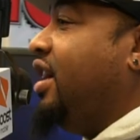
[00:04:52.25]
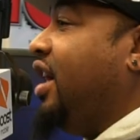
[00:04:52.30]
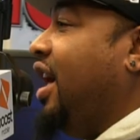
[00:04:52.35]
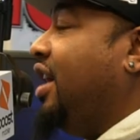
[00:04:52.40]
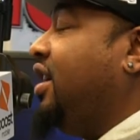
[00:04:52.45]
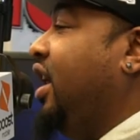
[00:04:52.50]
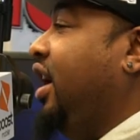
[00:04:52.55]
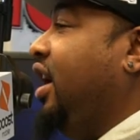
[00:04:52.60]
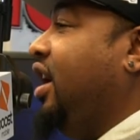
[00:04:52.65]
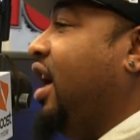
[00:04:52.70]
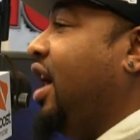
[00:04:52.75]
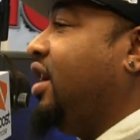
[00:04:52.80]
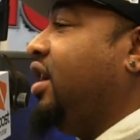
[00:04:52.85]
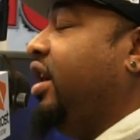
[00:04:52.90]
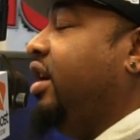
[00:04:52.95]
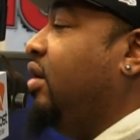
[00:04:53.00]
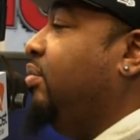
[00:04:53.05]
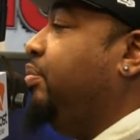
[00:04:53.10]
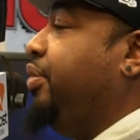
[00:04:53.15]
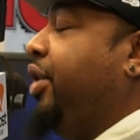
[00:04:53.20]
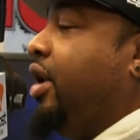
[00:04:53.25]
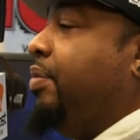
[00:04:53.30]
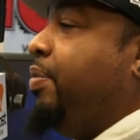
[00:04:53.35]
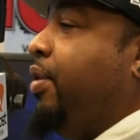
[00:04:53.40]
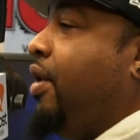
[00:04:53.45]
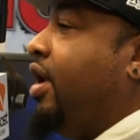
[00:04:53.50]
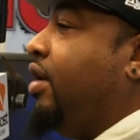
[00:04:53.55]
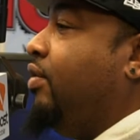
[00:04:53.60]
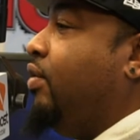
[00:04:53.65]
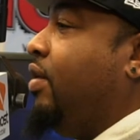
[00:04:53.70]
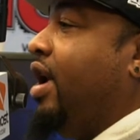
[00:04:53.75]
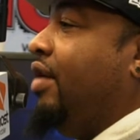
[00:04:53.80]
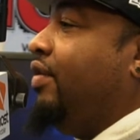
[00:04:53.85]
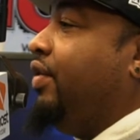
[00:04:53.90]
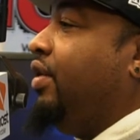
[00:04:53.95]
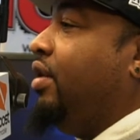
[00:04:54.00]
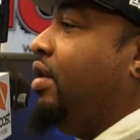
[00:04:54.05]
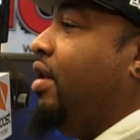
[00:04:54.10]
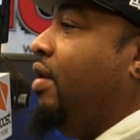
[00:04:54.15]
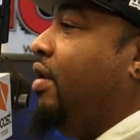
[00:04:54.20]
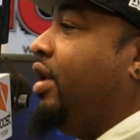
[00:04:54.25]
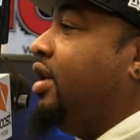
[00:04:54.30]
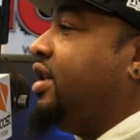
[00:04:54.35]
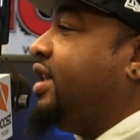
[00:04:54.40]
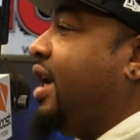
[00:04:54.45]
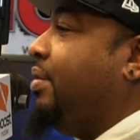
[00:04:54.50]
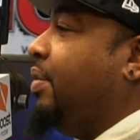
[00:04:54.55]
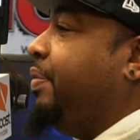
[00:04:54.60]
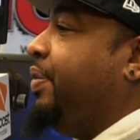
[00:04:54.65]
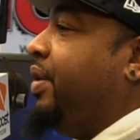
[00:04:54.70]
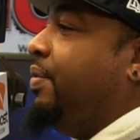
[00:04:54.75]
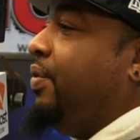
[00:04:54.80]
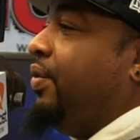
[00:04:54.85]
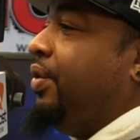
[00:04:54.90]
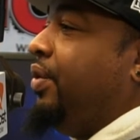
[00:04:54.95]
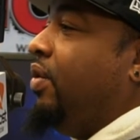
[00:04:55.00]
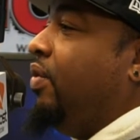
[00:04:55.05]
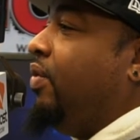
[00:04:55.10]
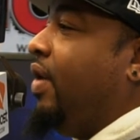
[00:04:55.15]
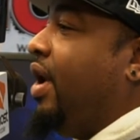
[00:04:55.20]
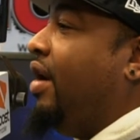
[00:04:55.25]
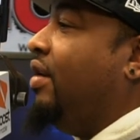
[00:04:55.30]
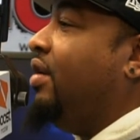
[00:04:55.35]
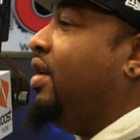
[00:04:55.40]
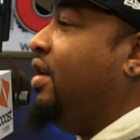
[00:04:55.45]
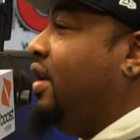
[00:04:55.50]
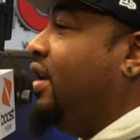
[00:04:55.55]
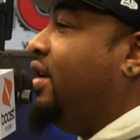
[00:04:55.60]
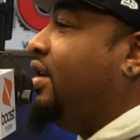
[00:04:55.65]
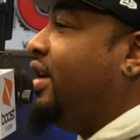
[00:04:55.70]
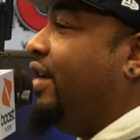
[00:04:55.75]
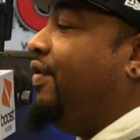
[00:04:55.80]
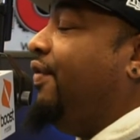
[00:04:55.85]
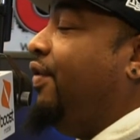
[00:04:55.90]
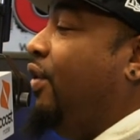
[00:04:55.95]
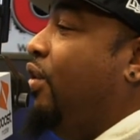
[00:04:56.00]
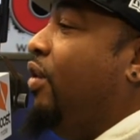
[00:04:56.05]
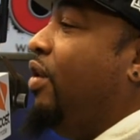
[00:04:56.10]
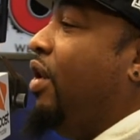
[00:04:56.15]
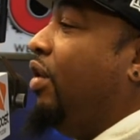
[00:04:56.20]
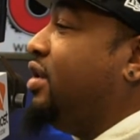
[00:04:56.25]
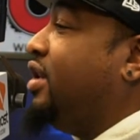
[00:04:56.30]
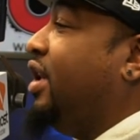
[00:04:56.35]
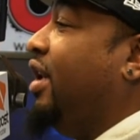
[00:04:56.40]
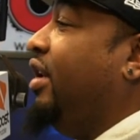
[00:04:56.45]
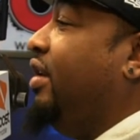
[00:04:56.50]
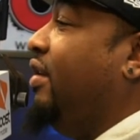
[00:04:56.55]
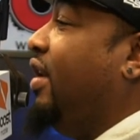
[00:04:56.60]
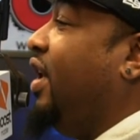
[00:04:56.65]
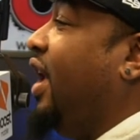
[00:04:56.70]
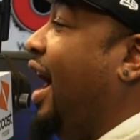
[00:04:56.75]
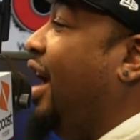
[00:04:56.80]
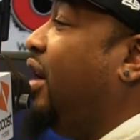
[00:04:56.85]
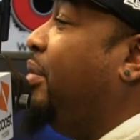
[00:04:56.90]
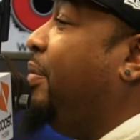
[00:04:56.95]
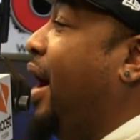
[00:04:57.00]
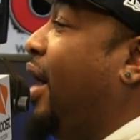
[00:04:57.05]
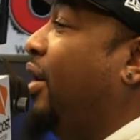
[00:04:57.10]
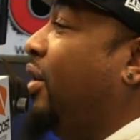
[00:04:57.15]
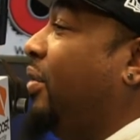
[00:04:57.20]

th- I think I think a big part of wherever you go and the type of people you're around. Oh. They food gonna tell you a lot about